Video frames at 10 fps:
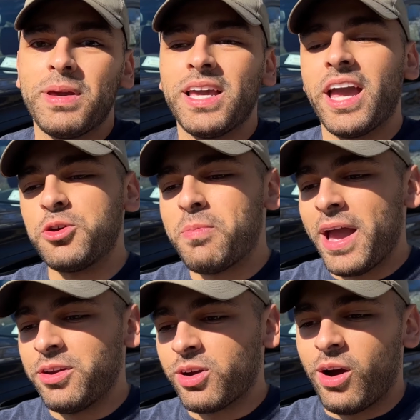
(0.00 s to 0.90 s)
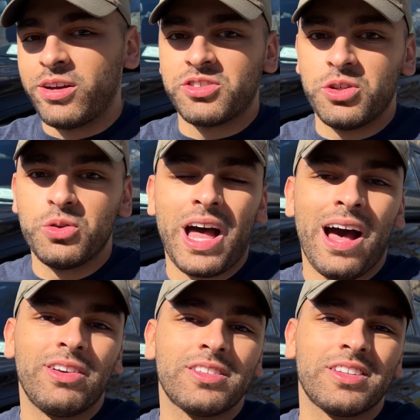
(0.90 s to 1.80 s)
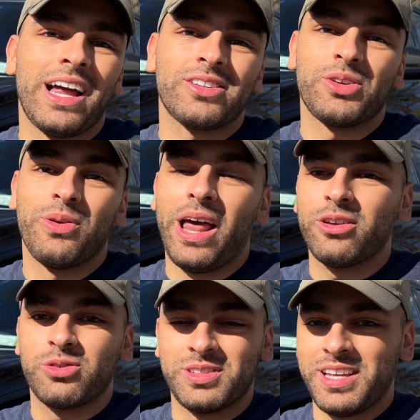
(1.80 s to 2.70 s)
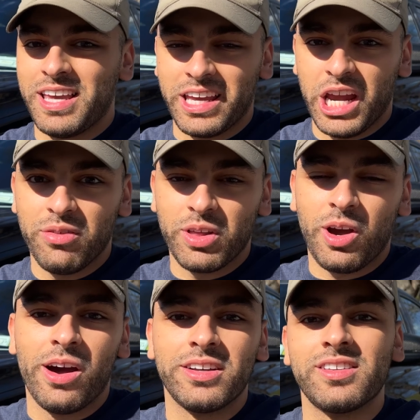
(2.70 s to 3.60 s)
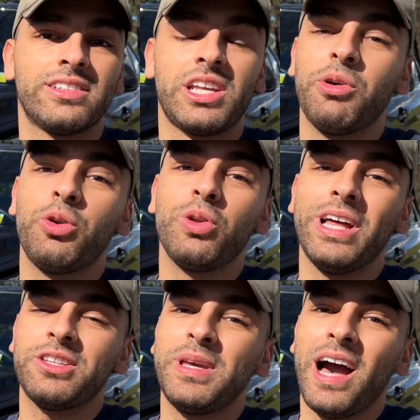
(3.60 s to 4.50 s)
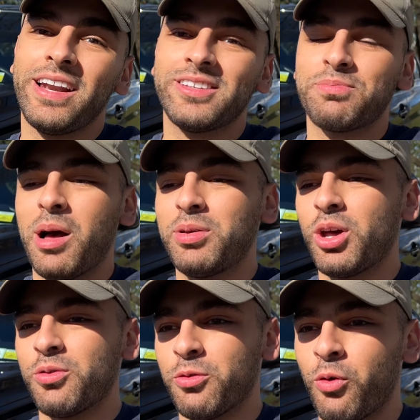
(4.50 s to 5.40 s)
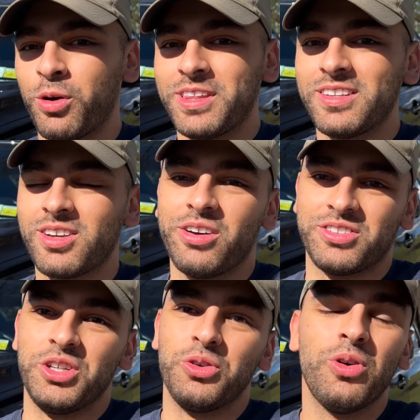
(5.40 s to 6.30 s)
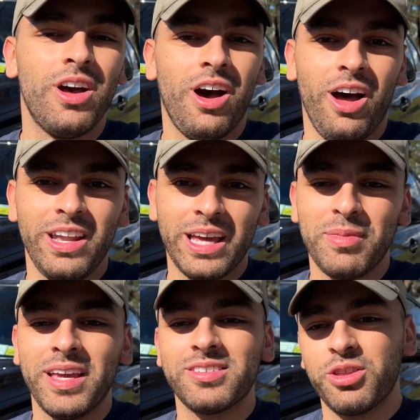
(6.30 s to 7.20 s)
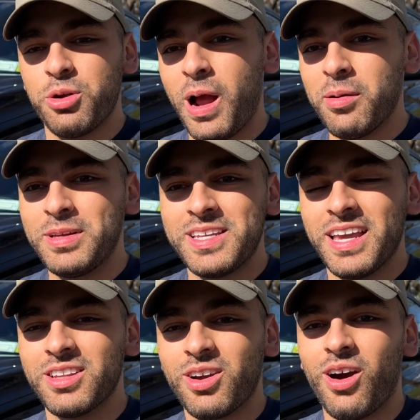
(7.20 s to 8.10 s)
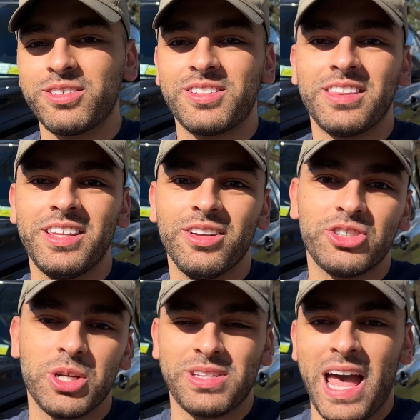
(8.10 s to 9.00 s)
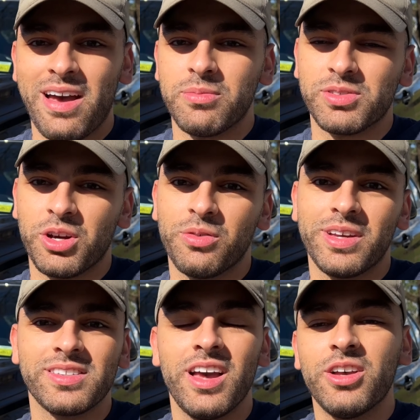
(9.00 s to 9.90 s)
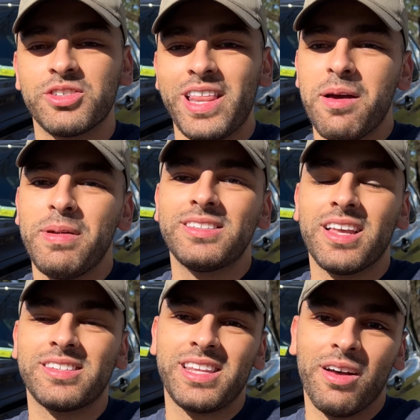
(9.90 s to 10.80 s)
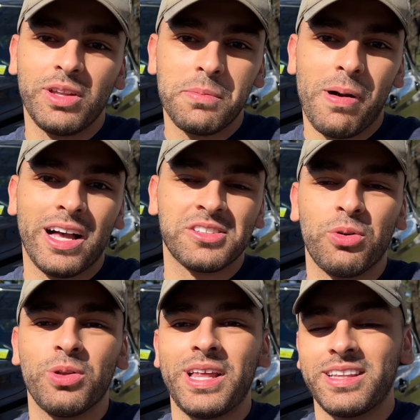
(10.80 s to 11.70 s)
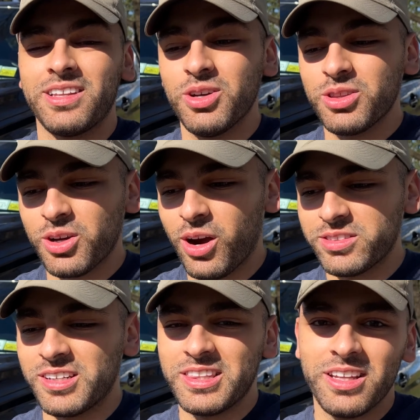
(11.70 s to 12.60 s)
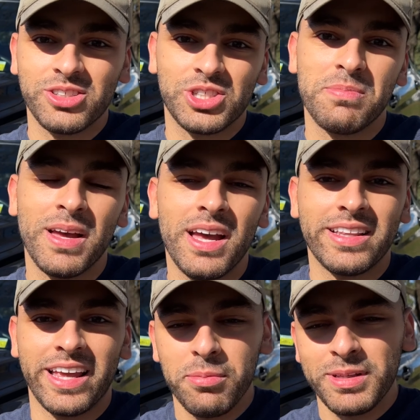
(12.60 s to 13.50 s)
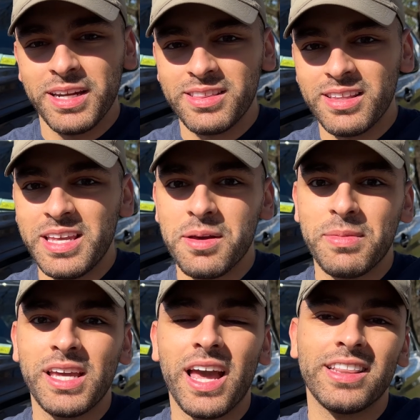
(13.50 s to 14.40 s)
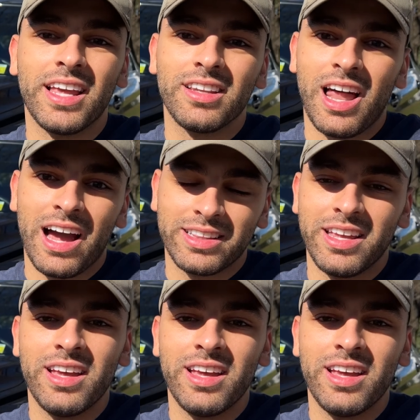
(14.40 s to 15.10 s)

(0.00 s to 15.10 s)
me and you buy your cars used. Obviously now someone else was taking care of the cars. Someone who, let's be honest, probably could have afforded these cars new, unlike me. So they're probably taking the cars to the dealerships to have them serviced. So that means it's definitely possible that they took the car to the dealership, they updated the DME, and they locked it.